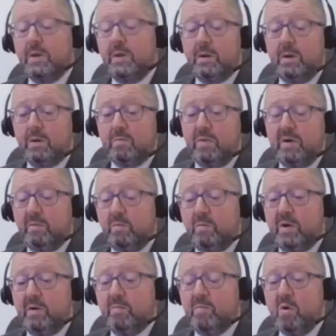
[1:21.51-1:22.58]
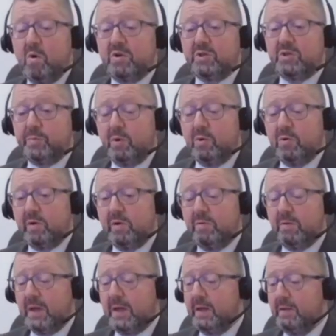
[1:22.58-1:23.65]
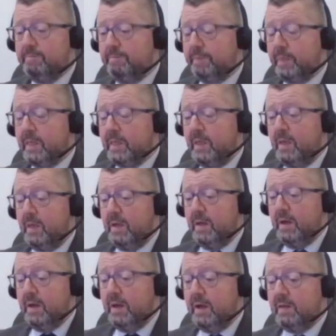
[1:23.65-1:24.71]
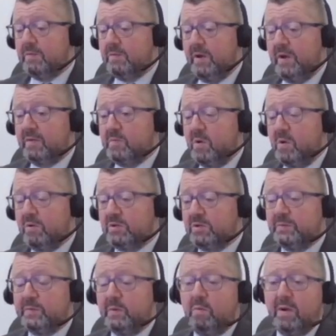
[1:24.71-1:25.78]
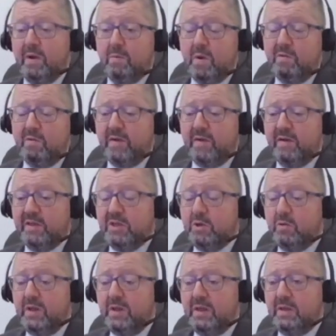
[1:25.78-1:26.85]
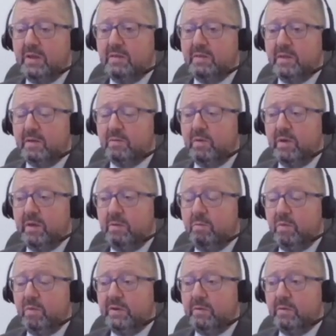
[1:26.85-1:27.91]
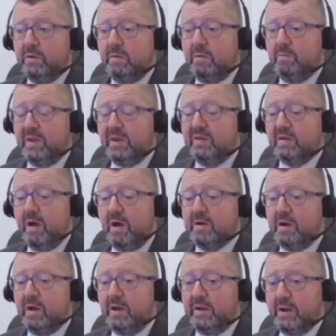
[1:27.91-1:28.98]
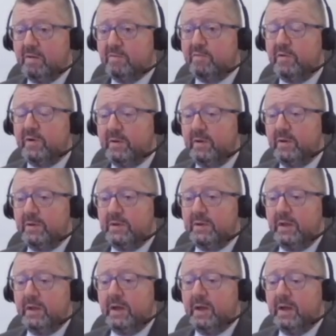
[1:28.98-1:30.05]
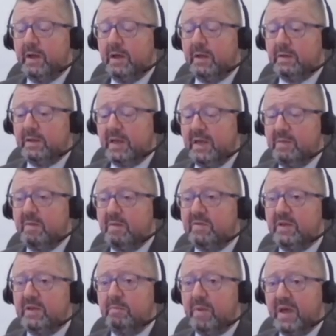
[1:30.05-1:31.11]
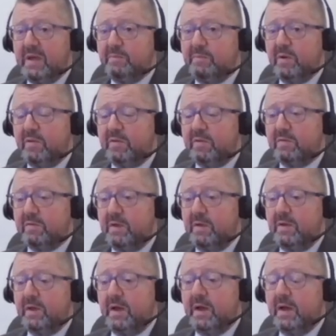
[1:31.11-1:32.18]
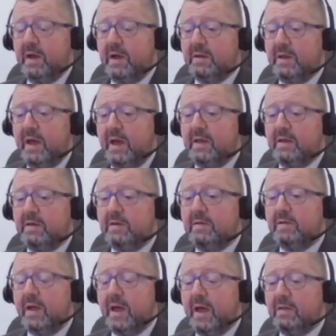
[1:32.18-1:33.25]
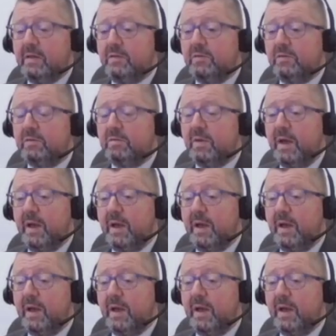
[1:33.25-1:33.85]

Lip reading: Look, we're a mortgage broker, SYS Mortgages, but we're fairly unique in that we do a complete online offering and keep everything paperless and as